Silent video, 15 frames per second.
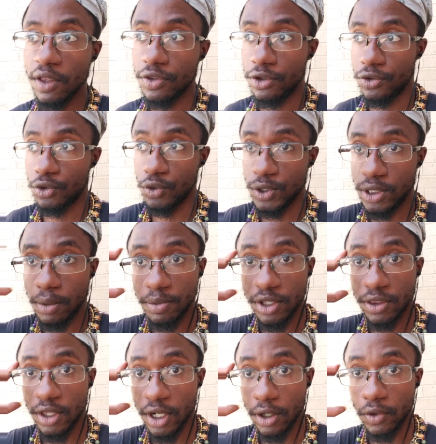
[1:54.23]
then through
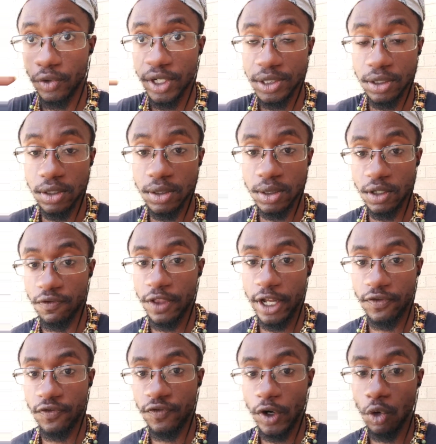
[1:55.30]
sympathetic resonance of
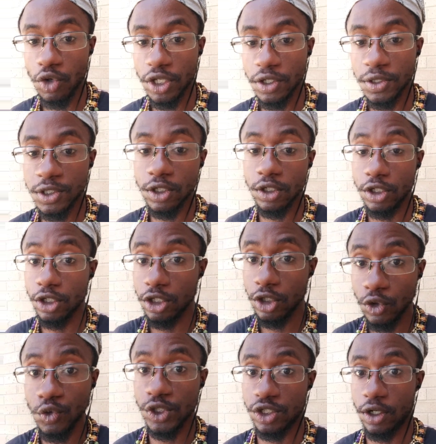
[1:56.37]
that focus,
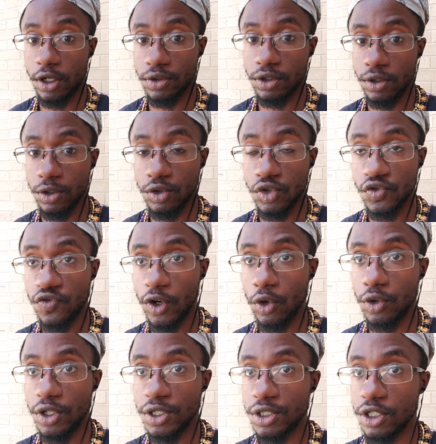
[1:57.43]
you start to lose
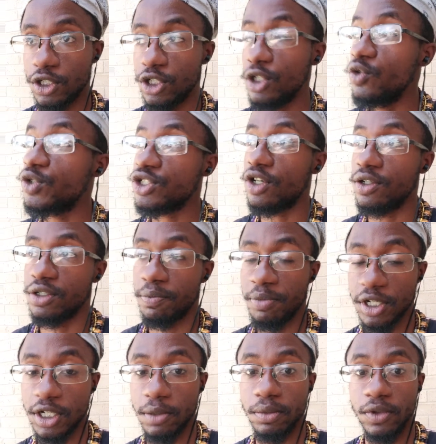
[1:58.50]
focus and you start to
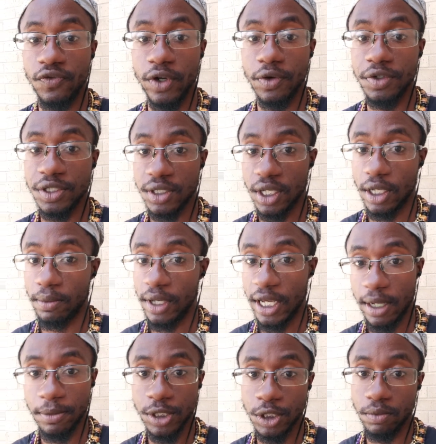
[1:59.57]
pick up the very same
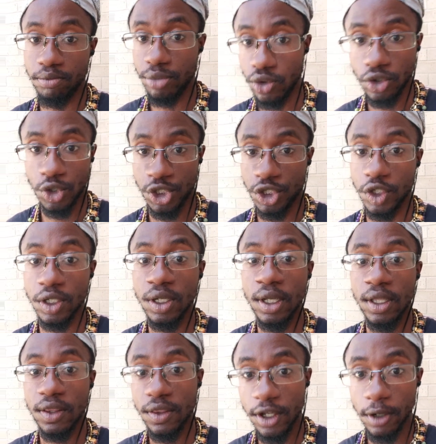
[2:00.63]
habits and bullshit
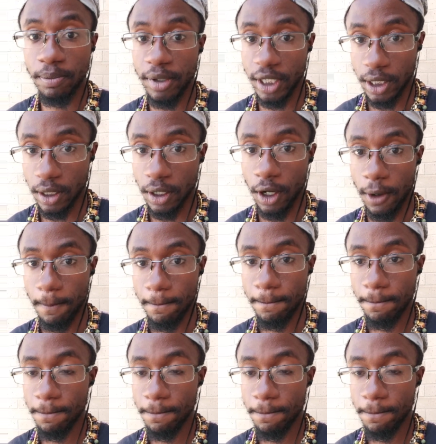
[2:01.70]
they're picking up.